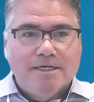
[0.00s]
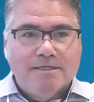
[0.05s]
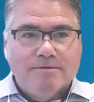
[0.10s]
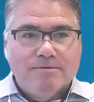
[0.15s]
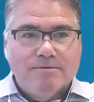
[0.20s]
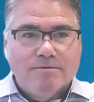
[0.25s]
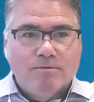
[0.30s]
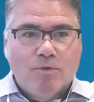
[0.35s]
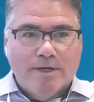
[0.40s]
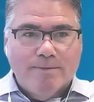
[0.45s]

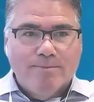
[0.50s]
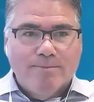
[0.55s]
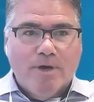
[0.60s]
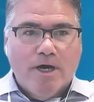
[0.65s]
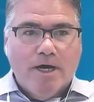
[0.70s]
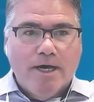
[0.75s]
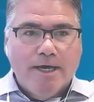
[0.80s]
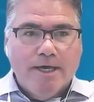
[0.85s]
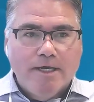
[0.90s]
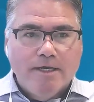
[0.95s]
one of
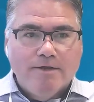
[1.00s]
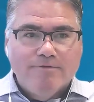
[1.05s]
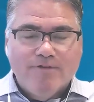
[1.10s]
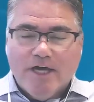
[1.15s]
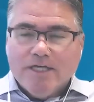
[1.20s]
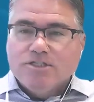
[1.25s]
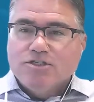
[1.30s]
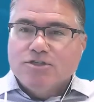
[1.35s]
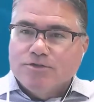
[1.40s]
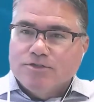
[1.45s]
my
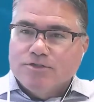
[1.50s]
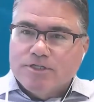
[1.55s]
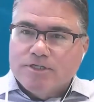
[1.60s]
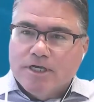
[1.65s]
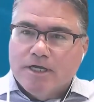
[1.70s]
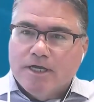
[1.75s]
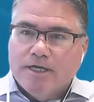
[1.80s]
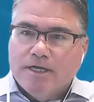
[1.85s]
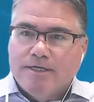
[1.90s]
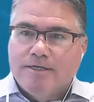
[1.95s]
investors
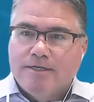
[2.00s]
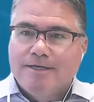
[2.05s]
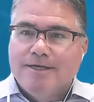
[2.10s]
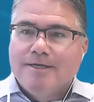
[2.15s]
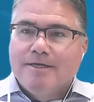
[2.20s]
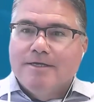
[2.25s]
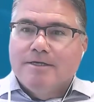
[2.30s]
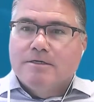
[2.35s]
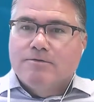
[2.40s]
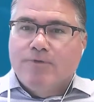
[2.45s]
said,
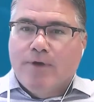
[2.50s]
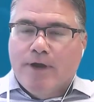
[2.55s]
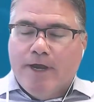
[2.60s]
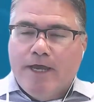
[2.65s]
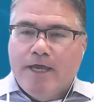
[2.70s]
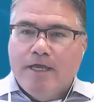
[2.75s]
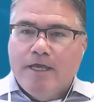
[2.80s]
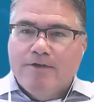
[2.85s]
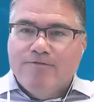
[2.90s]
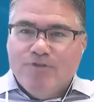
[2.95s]

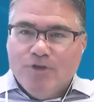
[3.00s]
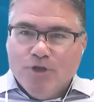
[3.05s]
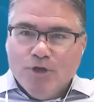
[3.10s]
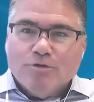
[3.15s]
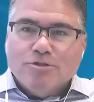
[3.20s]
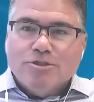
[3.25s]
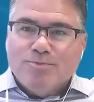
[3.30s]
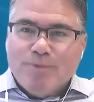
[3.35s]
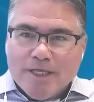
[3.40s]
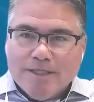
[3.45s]
Ray, if you
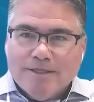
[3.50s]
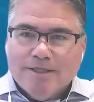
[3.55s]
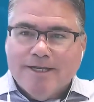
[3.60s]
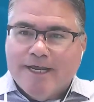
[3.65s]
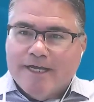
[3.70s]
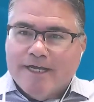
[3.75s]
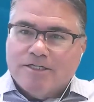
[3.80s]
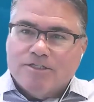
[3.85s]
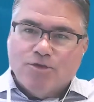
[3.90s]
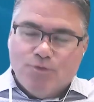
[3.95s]
don't spend the
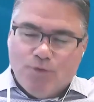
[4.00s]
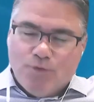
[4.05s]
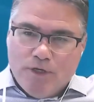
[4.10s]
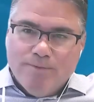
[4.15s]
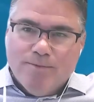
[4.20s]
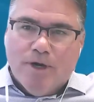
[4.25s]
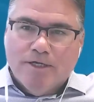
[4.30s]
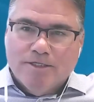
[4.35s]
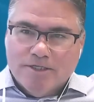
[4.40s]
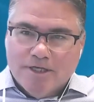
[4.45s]
next 3
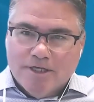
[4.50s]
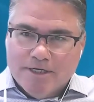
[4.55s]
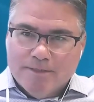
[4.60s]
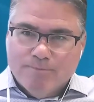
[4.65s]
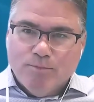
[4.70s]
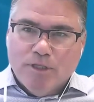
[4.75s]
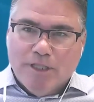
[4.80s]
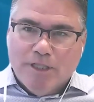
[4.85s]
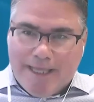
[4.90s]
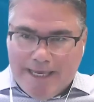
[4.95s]
months on a
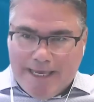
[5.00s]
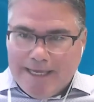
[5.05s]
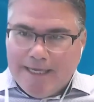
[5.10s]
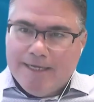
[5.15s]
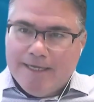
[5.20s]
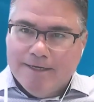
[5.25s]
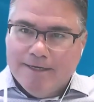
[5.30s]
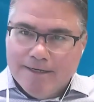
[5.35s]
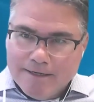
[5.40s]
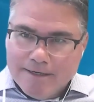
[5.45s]

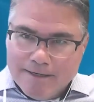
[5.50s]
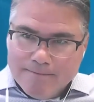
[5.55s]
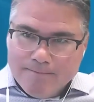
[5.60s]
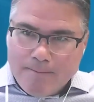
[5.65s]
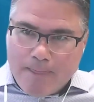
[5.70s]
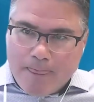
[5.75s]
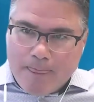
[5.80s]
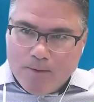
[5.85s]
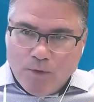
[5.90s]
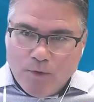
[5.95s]
plane,
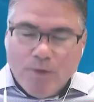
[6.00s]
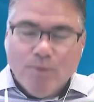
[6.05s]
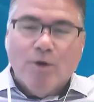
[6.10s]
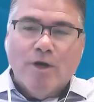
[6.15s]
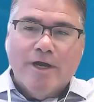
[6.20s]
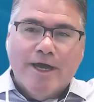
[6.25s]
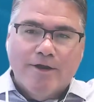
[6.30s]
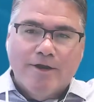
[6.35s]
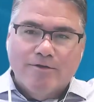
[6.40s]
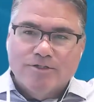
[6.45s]
we will
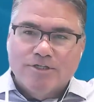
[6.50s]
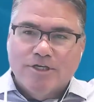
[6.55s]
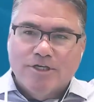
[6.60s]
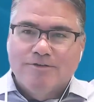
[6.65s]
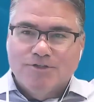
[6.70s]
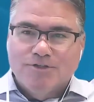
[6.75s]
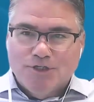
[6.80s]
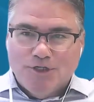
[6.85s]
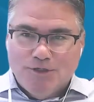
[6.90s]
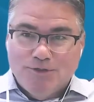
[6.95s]
get
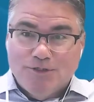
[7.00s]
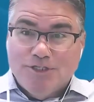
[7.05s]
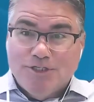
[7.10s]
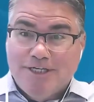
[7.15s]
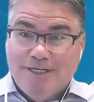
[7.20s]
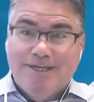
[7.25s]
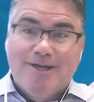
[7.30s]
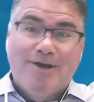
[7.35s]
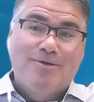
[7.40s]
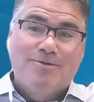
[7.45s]
ourselves a new
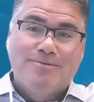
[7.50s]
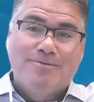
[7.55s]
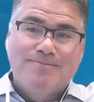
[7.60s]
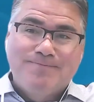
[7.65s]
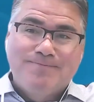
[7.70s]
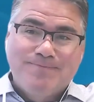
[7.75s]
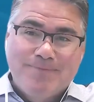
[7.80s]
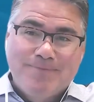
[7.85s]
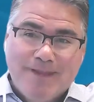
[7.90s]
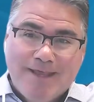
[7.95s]
CEO.
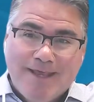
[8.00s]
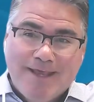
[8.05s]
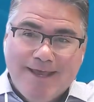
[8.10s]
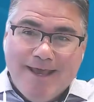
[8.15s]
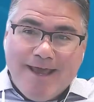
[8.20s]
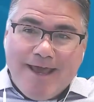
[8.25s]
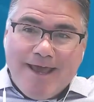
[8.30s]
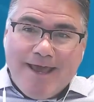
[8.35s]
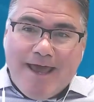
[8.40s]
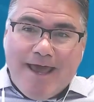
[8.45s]

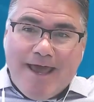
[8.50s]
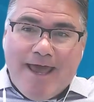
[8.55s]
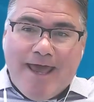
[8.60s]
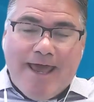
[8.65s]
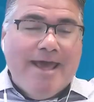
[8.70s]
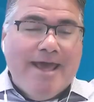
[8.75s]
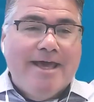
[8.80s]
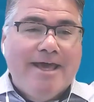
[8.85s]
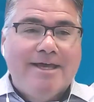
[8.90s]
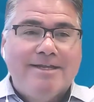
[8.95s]

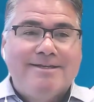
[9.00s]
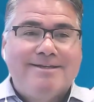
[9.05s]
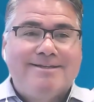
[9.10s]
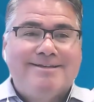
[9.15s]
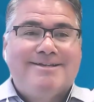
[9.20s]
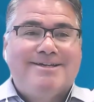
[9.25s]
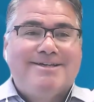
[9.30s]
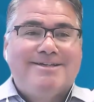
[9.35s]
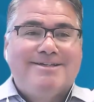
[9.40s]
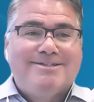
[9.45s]

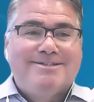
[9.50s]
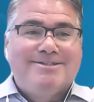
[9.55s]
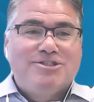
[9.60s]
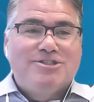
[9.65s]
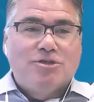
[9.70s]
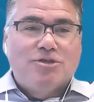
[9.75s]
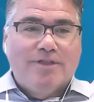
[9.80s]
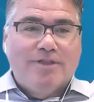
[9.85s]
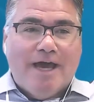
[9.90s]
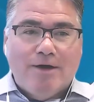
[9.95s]
And
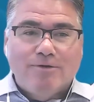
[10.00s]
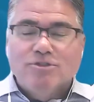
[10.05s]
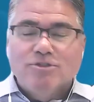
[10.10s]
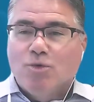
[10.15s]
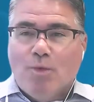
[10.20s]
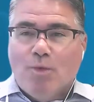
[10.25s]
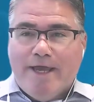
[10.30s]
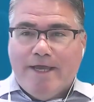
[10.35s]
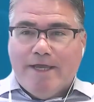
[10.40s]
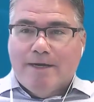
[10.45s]
so that was a
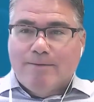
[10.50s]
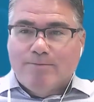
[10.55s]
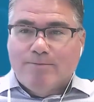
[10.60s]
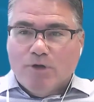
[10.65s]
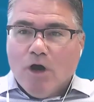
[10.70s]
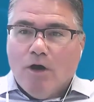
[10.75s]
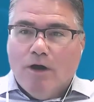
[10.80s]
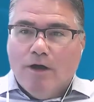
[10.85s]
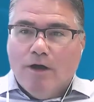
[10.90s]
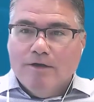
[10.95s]
wake-up
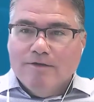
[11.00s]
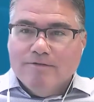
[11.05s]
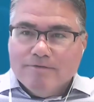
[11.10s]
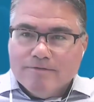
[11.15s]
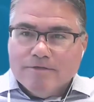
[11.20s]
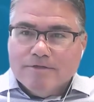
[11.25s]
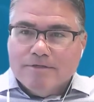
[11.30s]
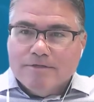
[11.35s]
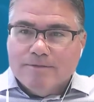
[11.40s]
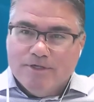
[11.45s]
call
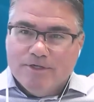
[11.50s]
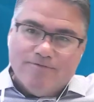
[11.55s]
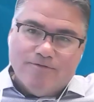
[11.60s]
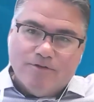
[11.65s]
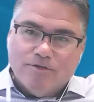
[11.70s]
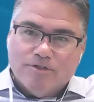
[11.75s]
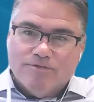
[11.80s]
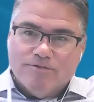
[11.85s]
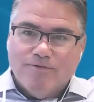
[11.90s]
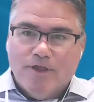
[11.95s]
to be,
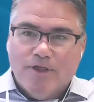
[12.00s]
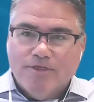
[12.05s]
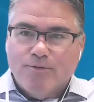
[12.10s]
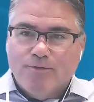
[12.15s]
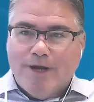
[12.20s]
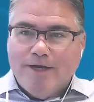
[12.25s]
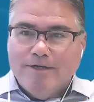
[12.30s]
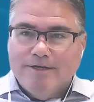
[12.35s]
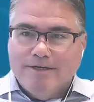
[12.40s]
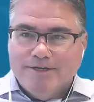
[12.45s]
first of all,
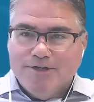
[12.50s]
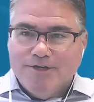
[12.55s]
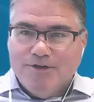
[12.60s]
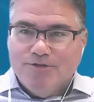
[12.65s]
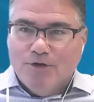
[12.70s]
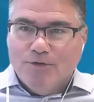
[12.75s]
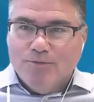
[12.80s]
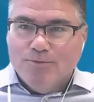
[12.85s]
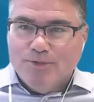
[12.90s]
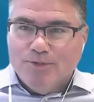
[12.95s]
threatened in
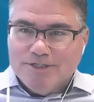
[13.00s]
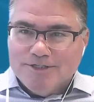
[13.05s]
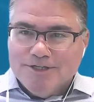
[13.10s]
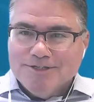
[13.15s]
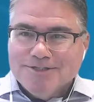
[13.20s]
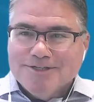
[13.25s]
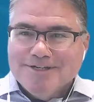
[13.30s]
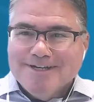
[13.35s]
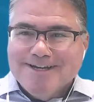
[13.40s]
your own business.